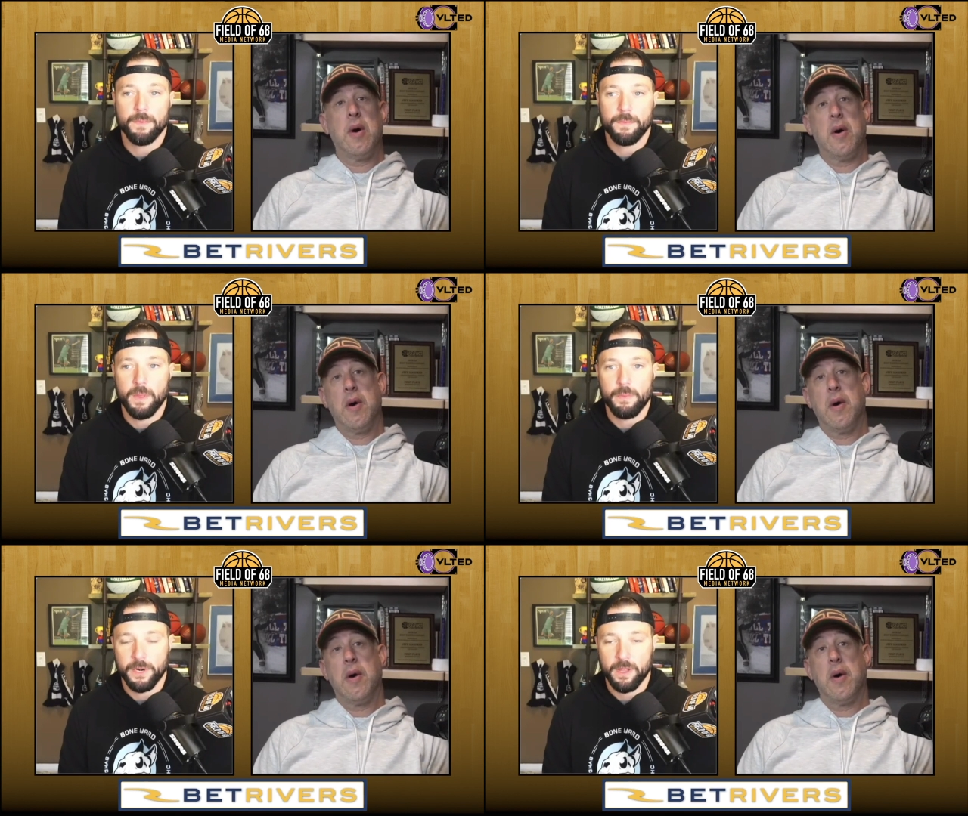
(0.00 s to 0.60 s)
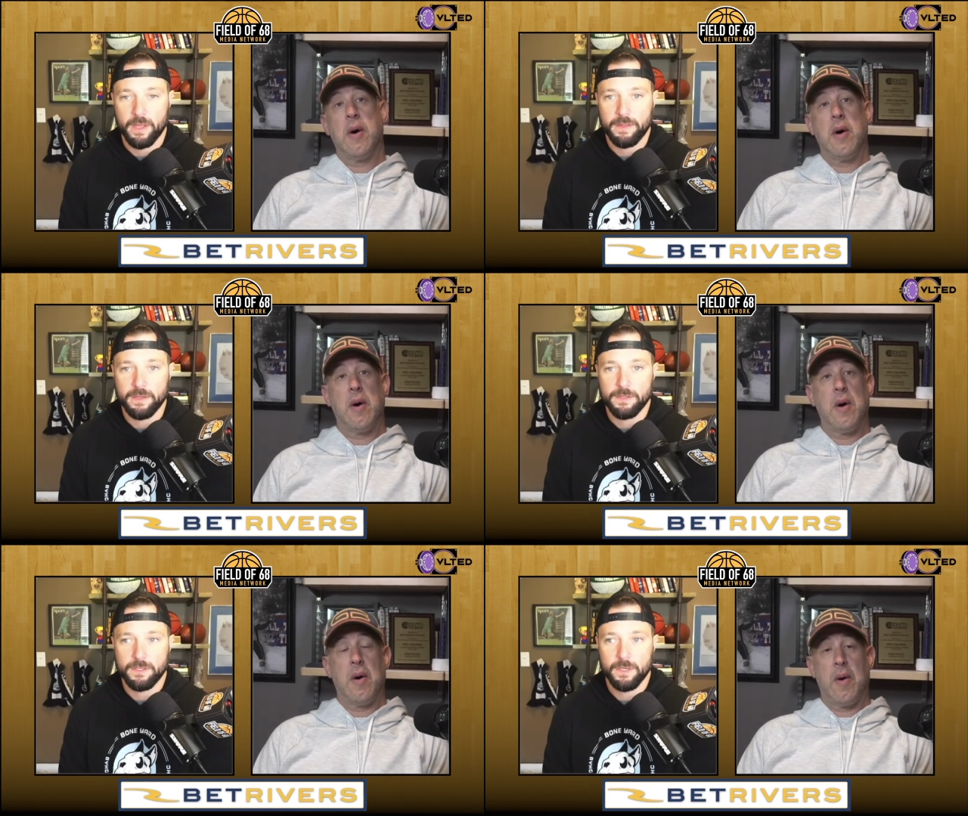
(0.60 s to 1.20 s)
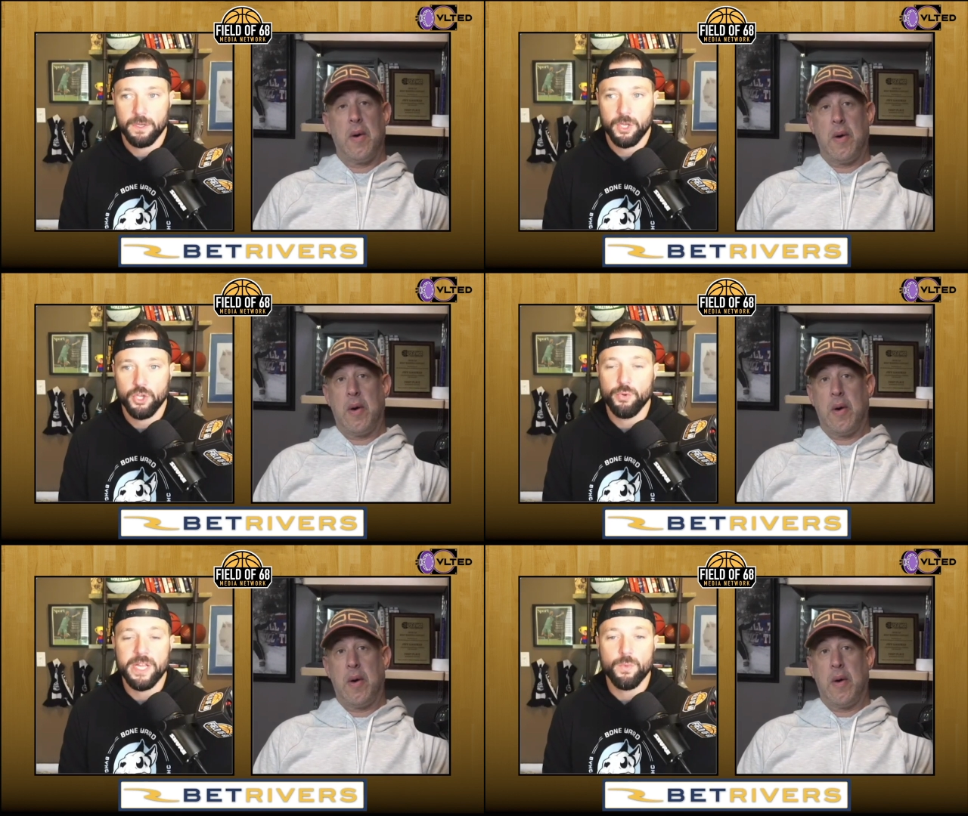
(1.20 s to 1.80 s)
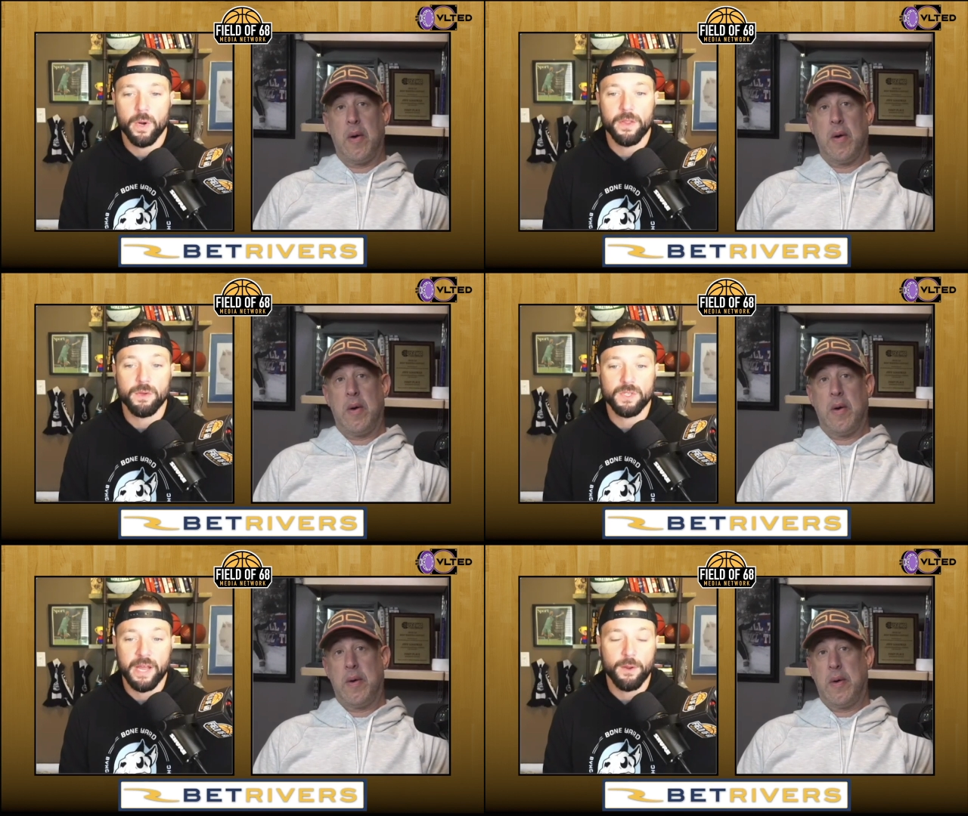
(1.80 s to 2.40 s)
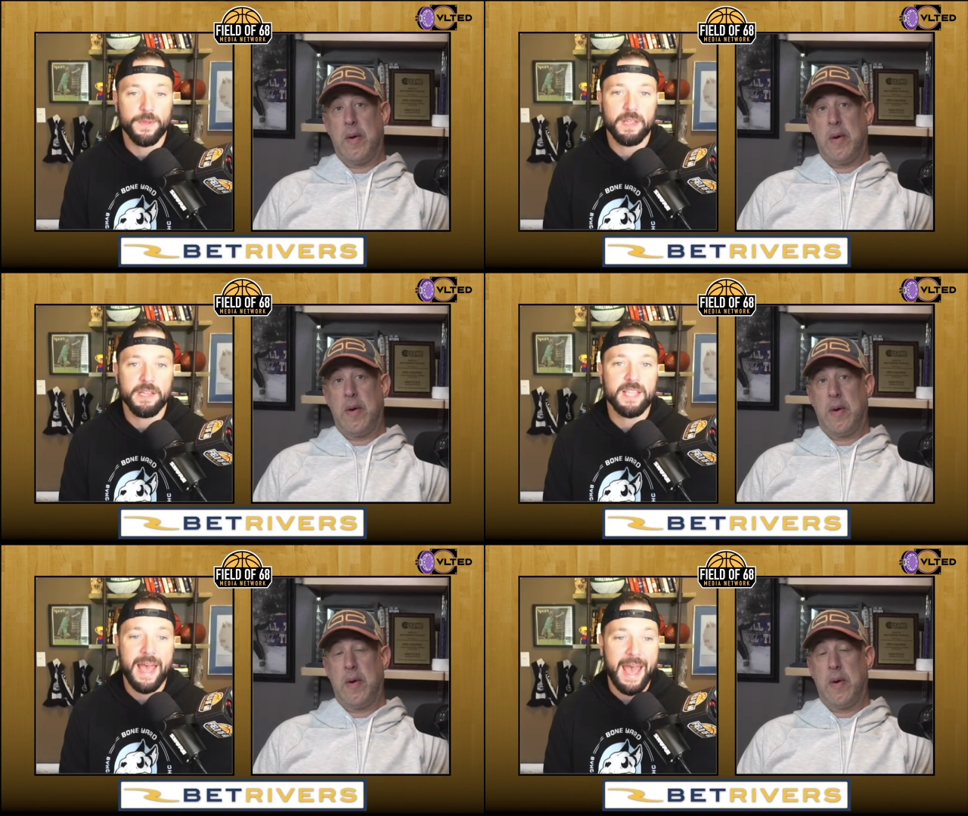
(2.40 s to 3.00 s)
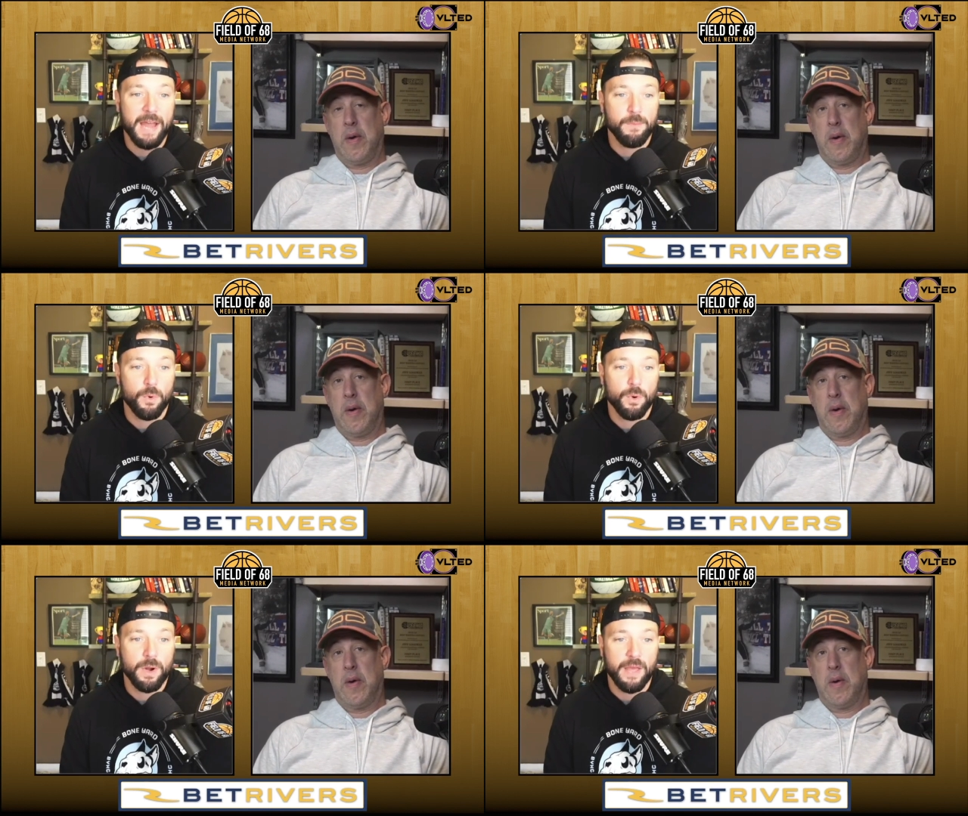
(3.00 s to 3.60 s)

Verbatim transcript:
Speaker 1: Let me put it like this: You need one of those. I don't think they need to add more.